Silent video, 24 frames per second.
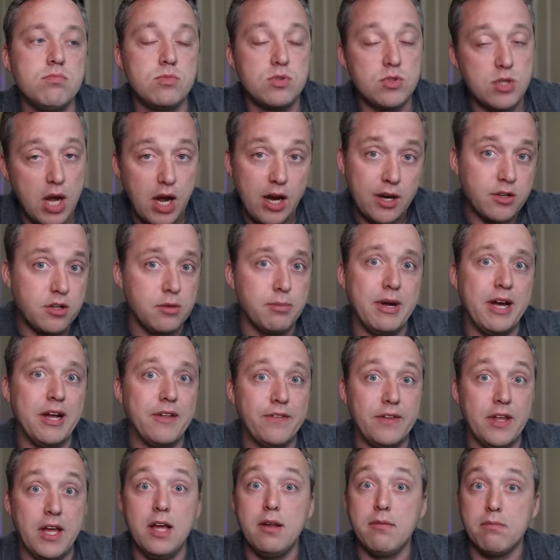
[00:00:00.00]
talked about
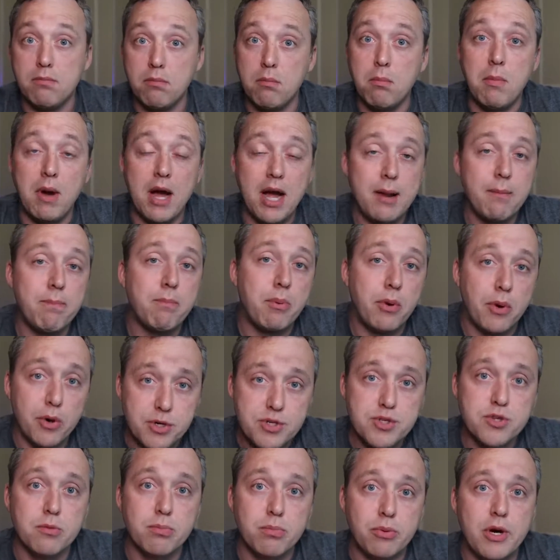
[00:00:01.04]
that. My
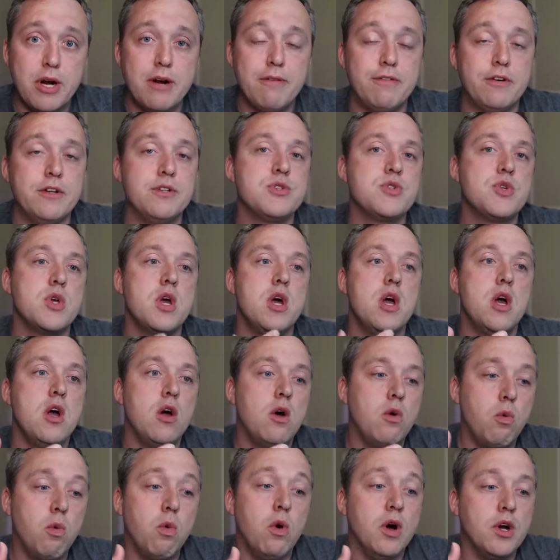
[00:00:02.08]
personal preference
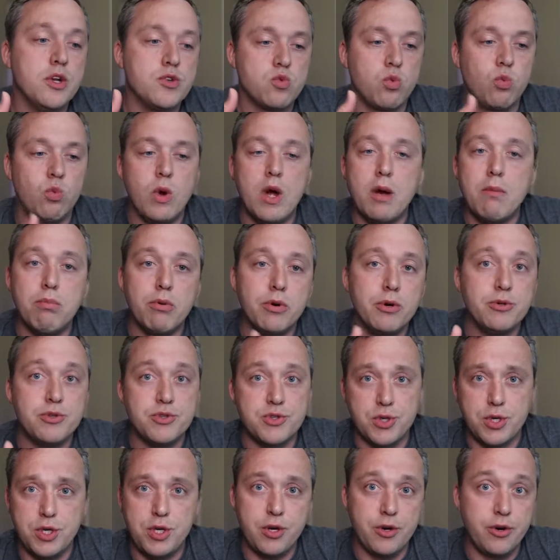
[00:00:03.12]
was WebRoot
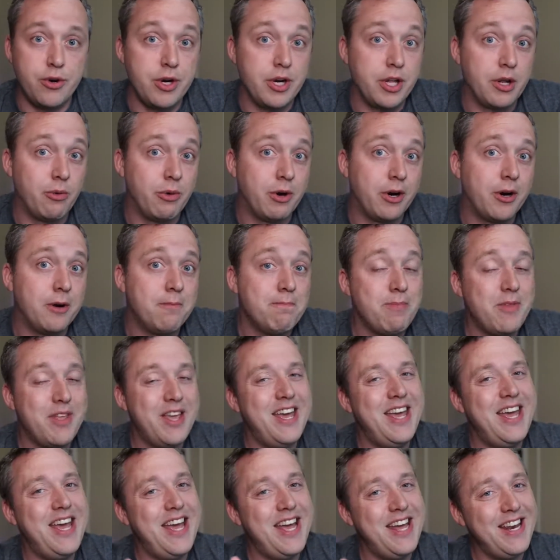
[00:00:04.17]
Secure Anywhere,
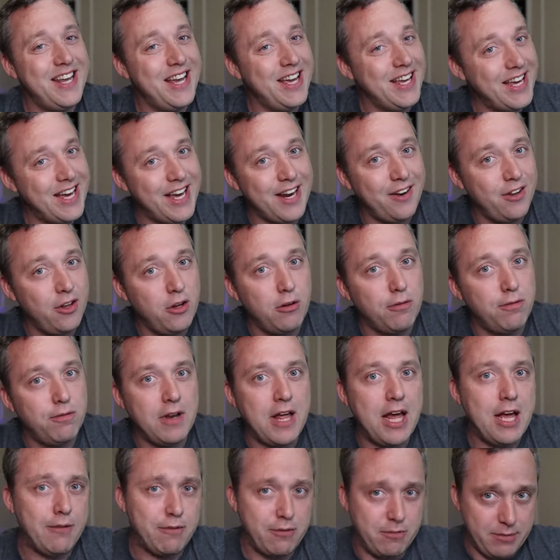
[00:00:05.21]
and I got a little
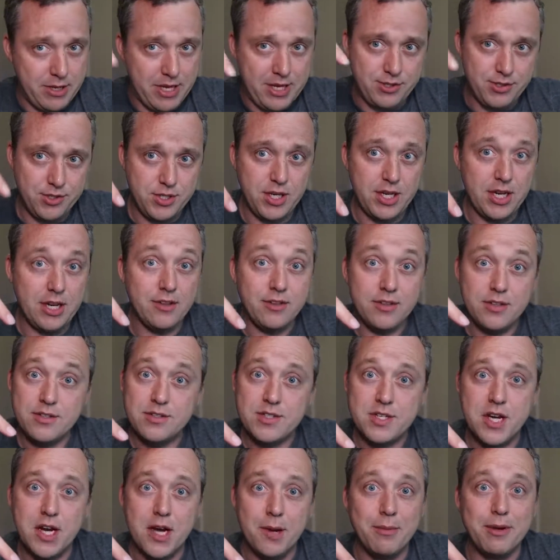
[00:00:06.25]
flack from that. Check out this
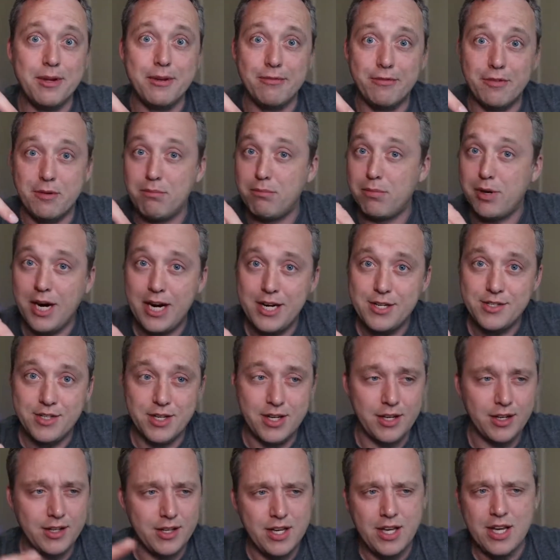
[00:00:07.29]
comment from
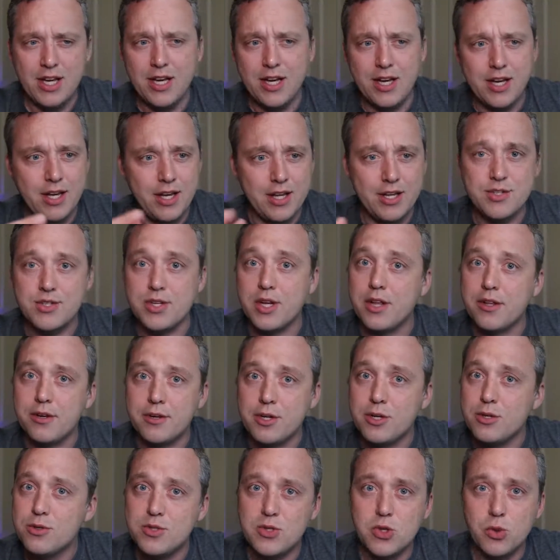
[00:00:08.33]
Brytech. He's another
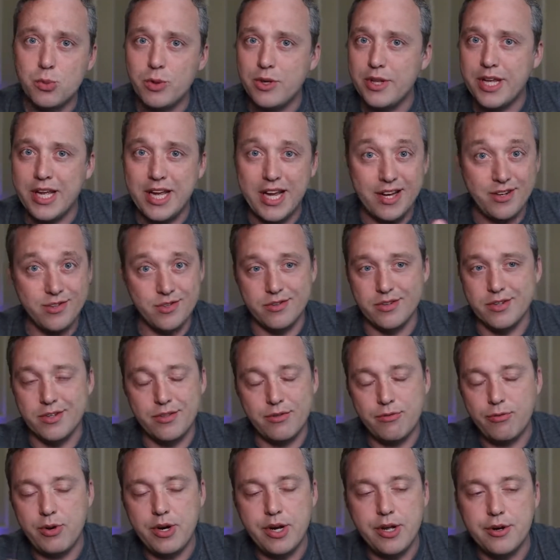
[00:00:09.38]
YouTuber that has like
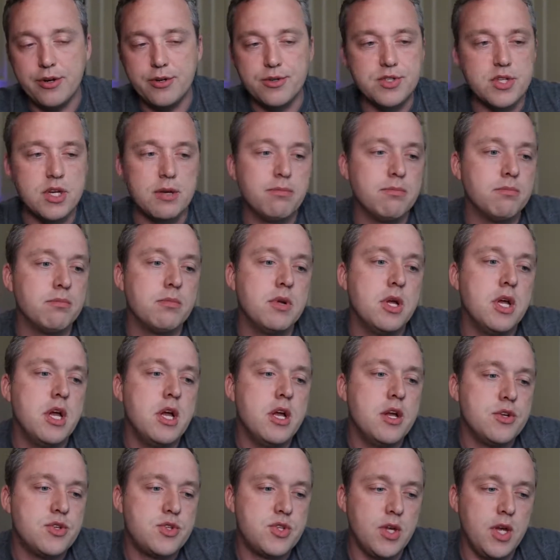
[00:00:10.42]
300 something
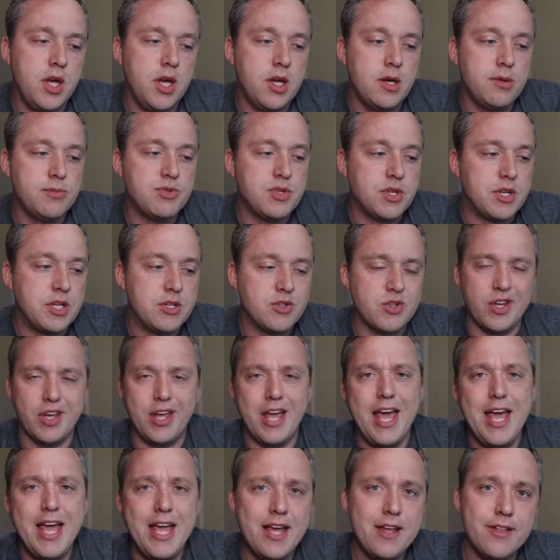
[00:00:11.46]
subs, and he's like,
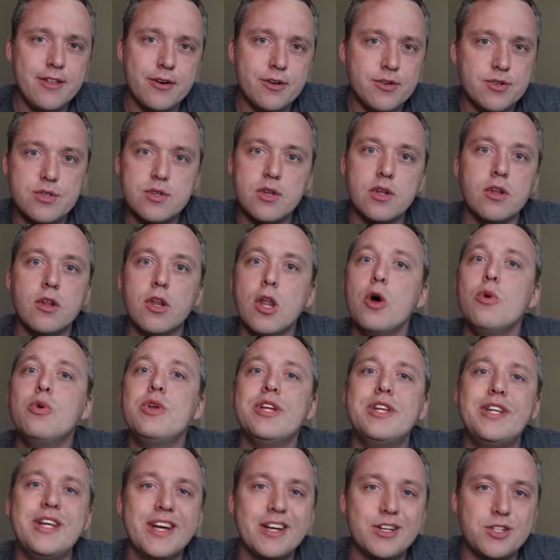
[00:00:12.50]
hey, there's low
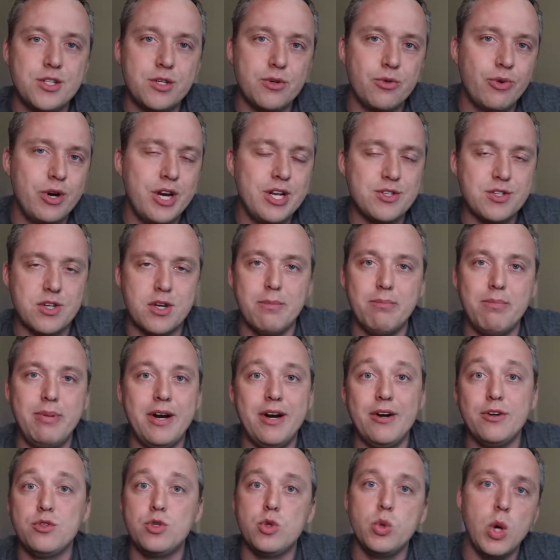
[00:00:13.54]
detection rates
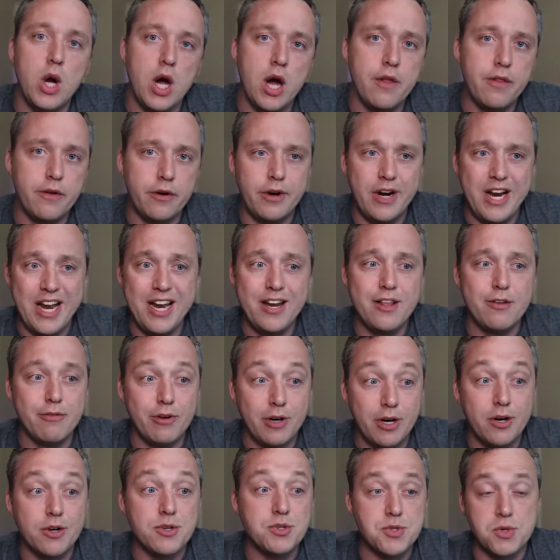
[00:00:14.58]
compared to other
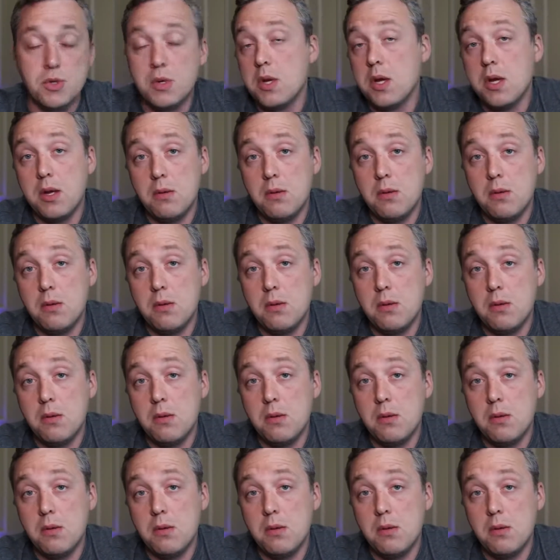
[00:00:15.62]
antivirus.